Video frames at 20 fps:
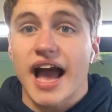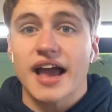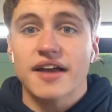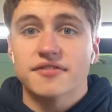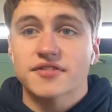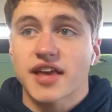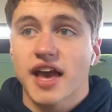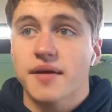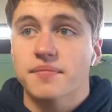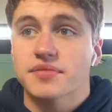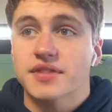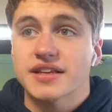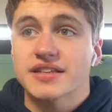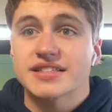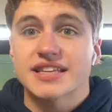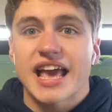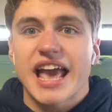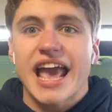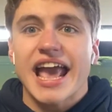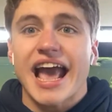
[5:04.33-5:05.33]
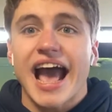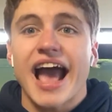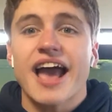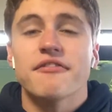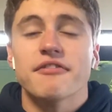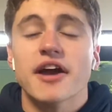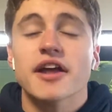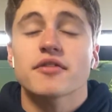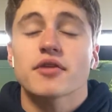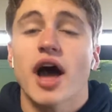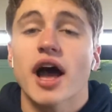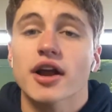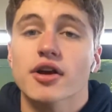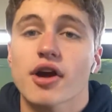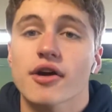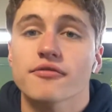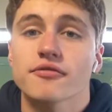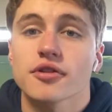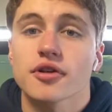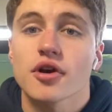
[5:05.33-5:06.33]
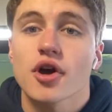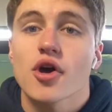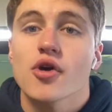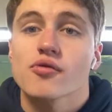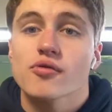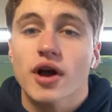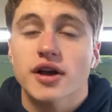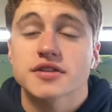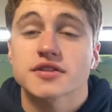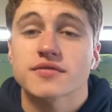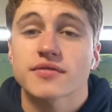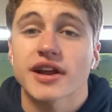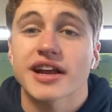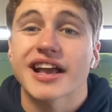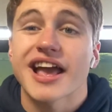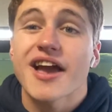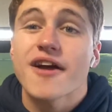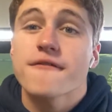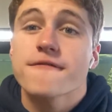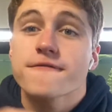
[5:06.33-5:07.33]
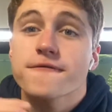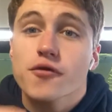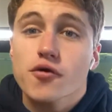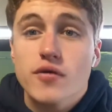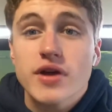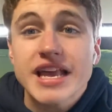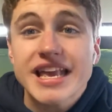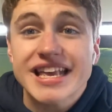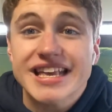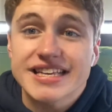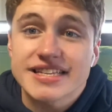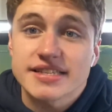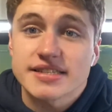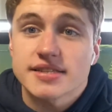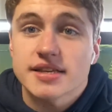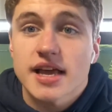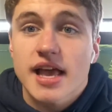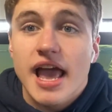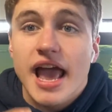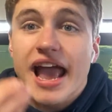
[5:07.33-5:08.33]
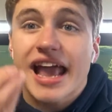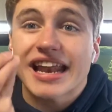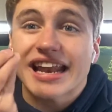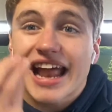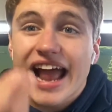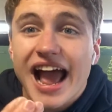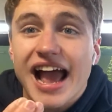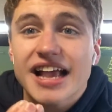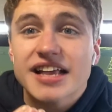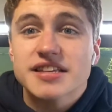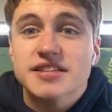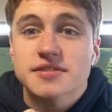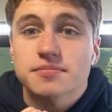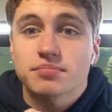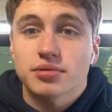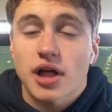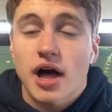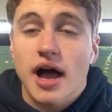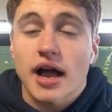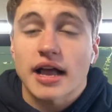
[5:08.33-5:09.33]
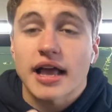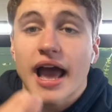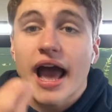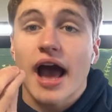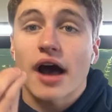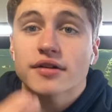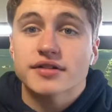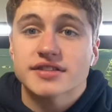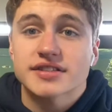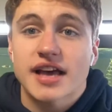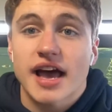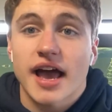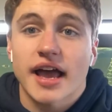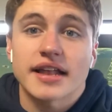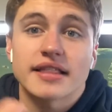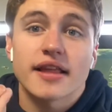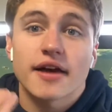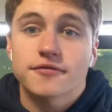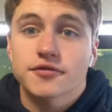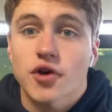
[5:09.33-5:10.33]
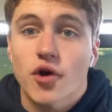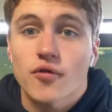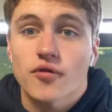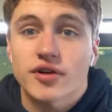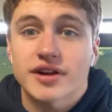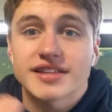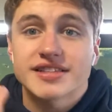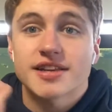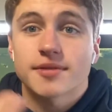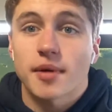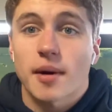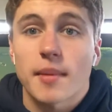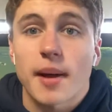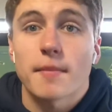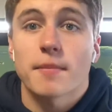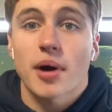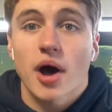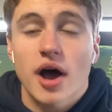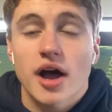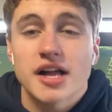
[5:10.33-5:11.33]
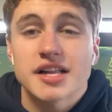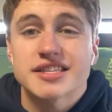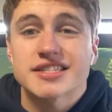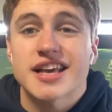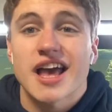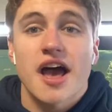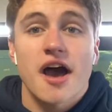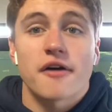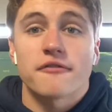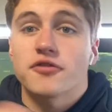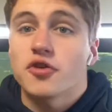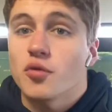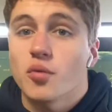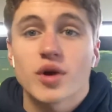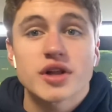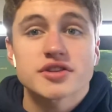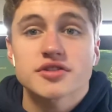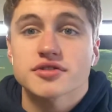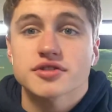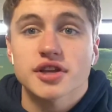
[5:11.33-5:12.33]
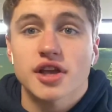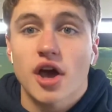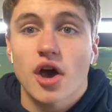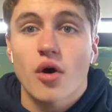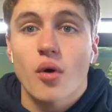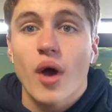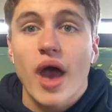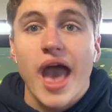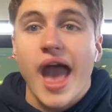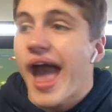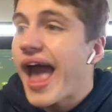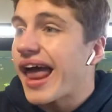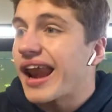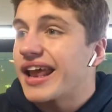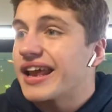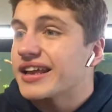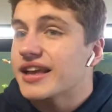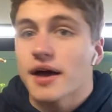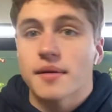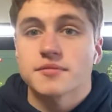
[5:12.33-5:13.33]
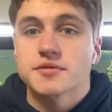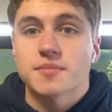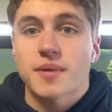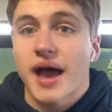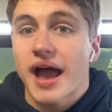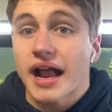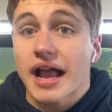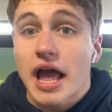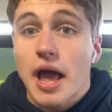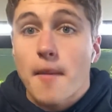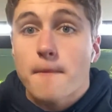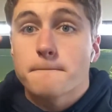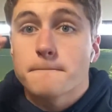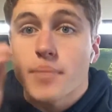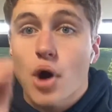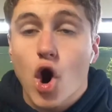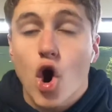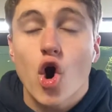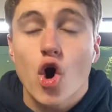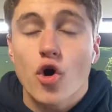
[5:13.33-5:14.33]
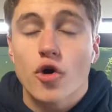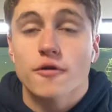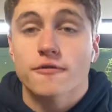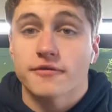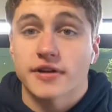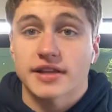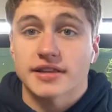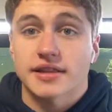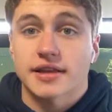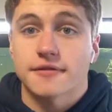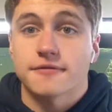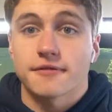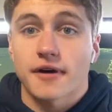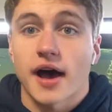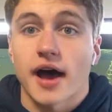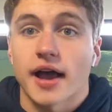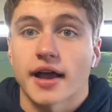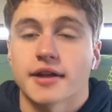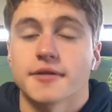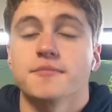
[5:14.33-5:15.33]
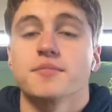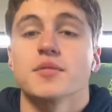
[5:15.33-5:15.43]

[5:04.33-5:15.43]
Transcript: I've had Hygrophila Roservang freeze in an ice block outside left over in some of my ponds a few winters ago, and it comes back perfectly fine.